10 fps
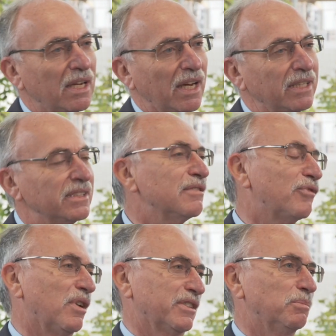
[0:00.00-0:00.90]
and
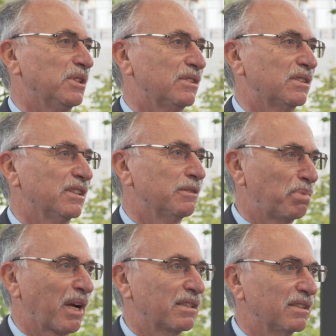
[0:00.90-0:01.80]
enforcement in
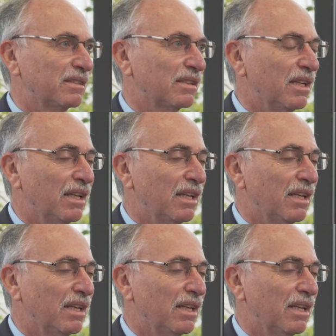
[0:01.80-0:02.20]
practice.